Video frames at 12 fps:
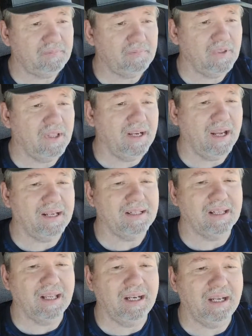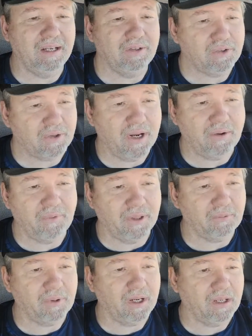The nice lady in traffic
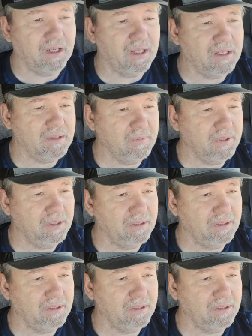recognized me.